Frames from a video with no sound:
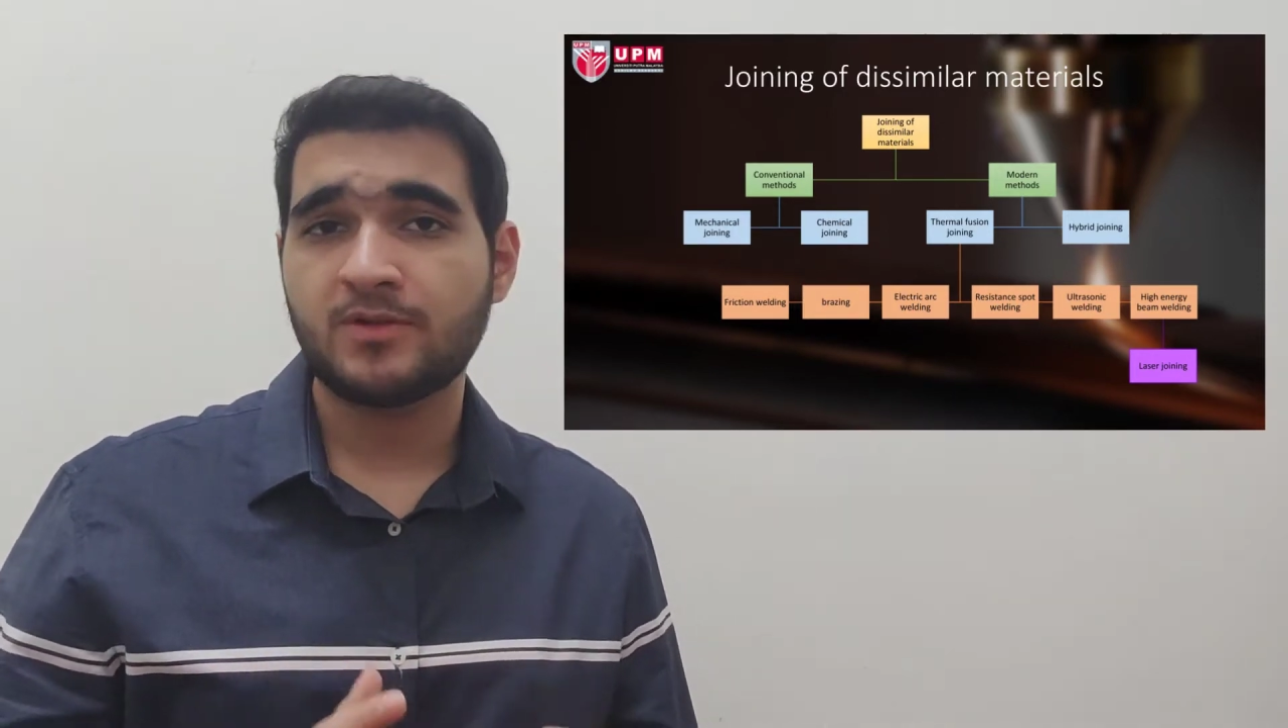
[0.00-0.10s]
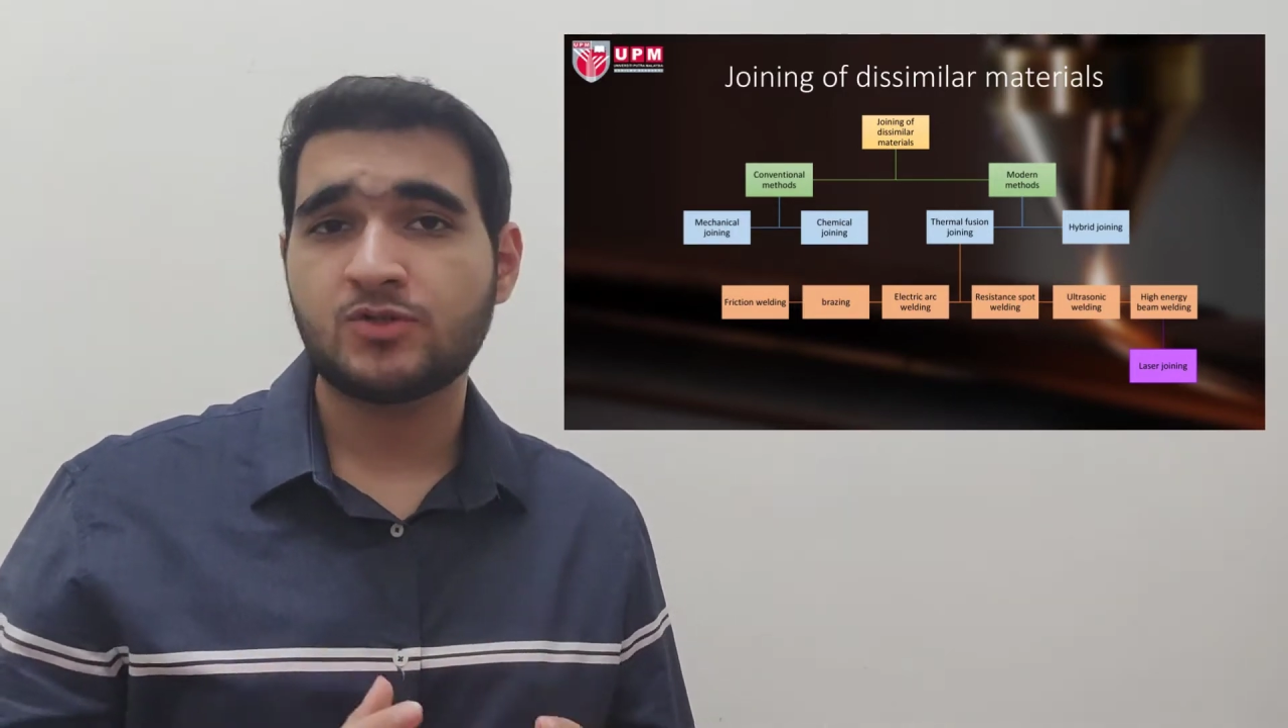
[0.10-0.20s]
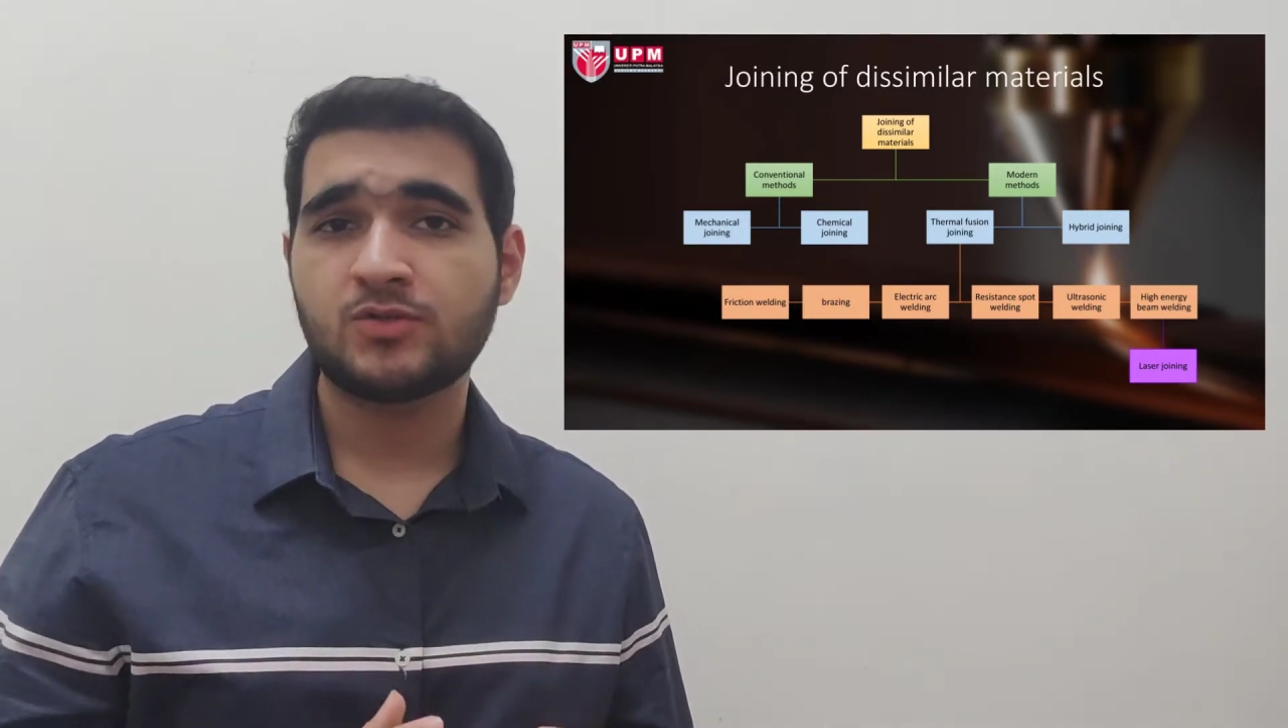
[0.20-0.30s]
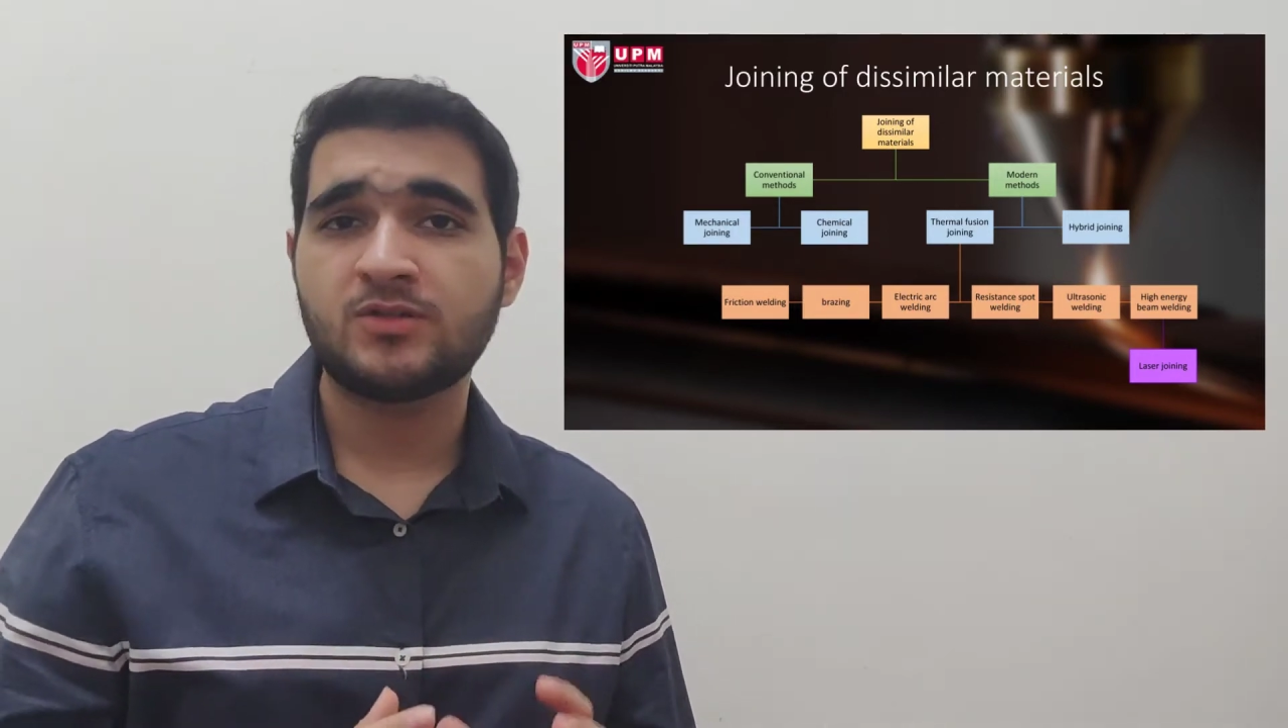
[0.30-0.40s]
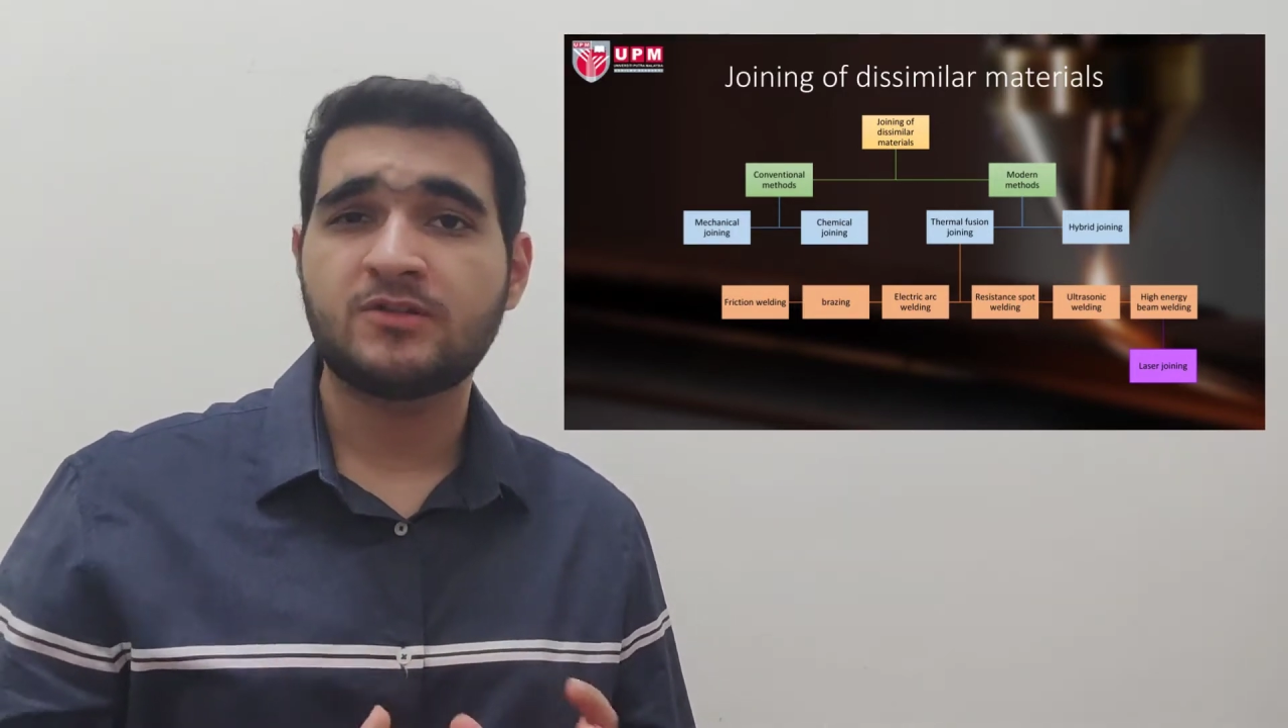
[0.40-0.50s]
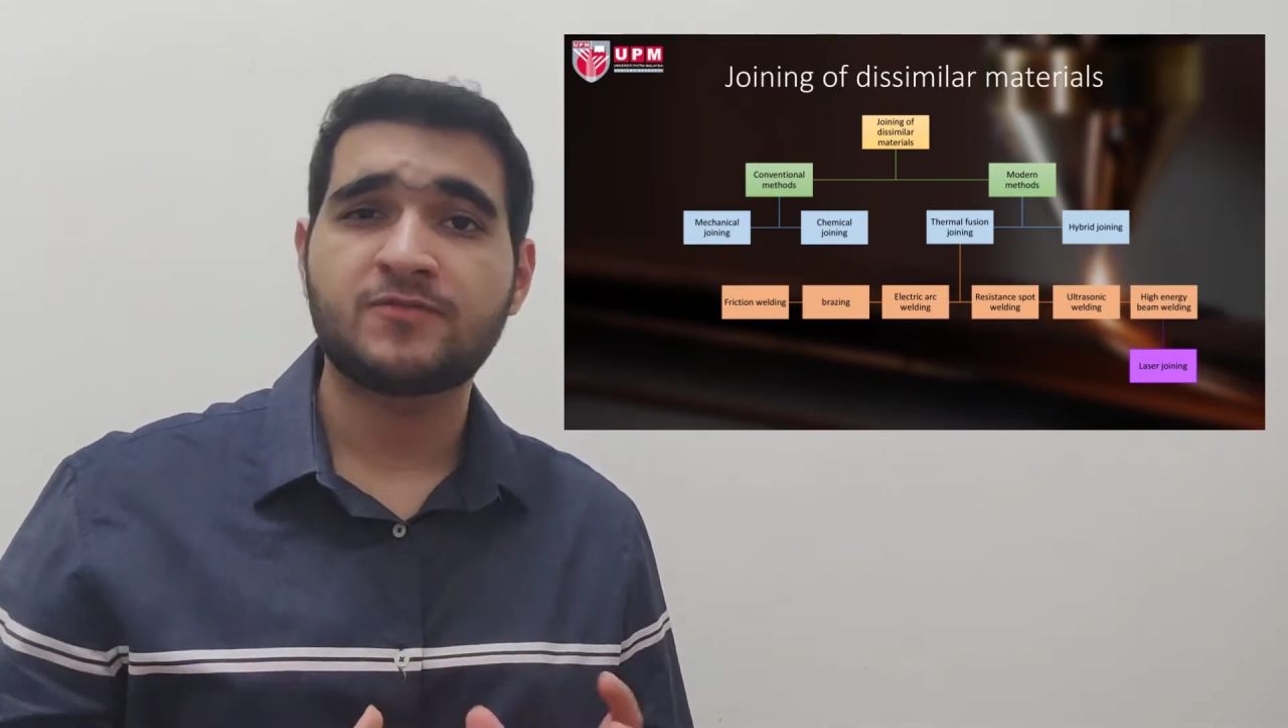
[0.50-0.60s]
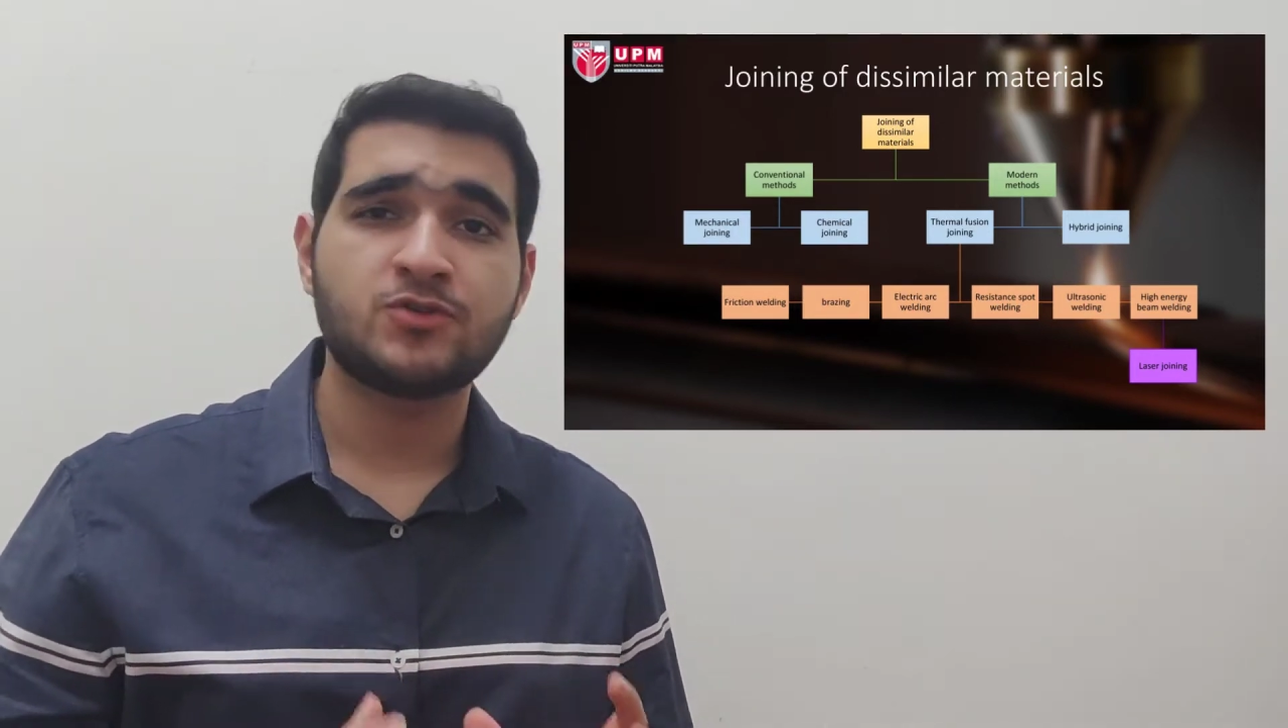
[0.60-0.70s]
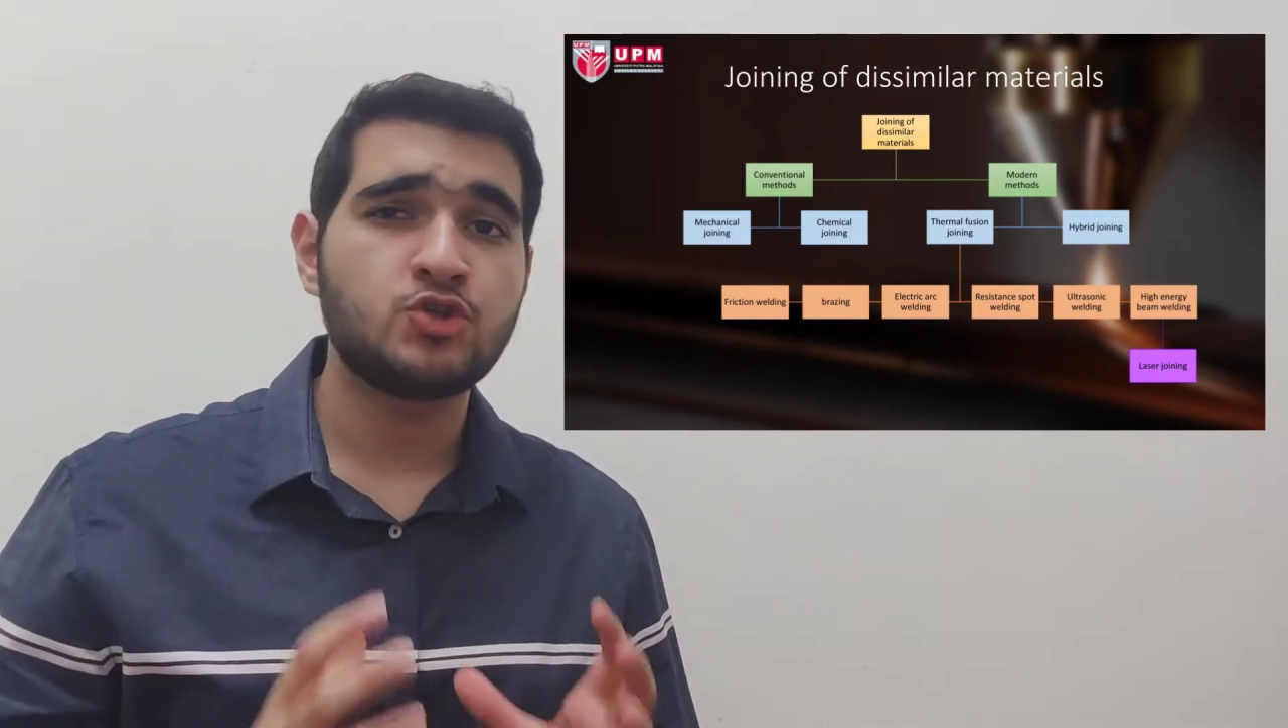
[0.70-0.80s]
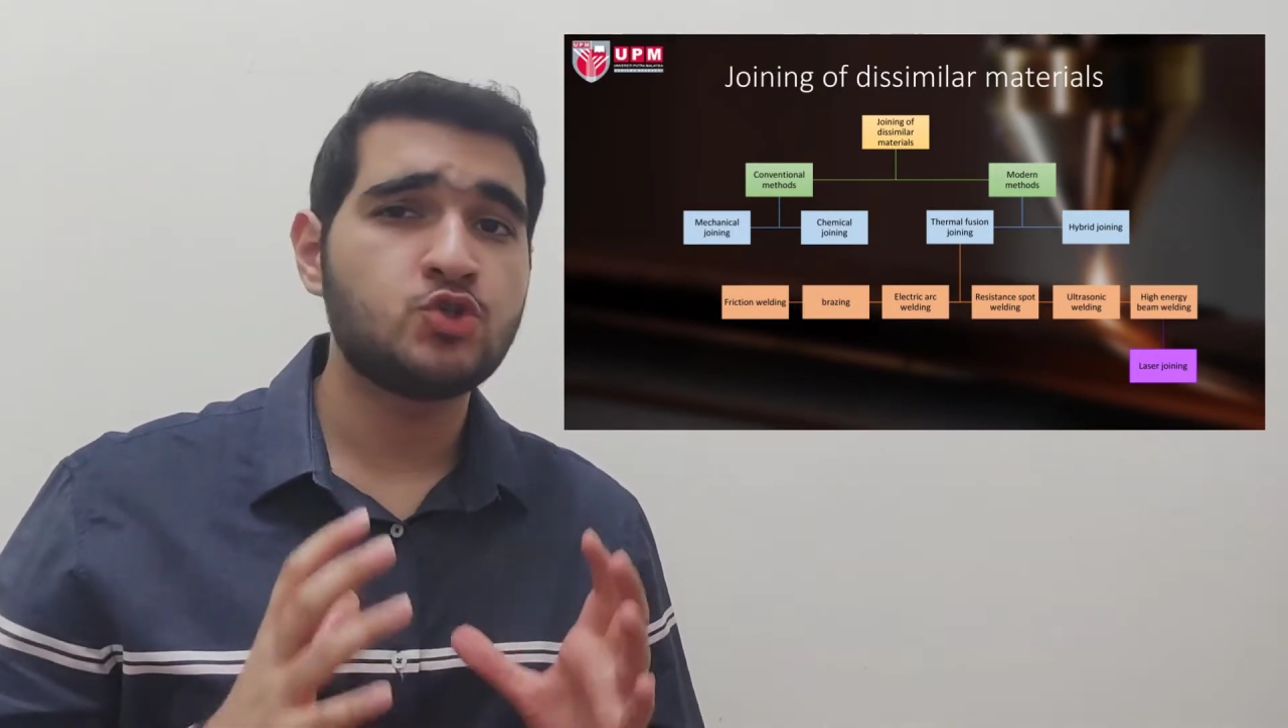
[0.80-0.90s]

into the different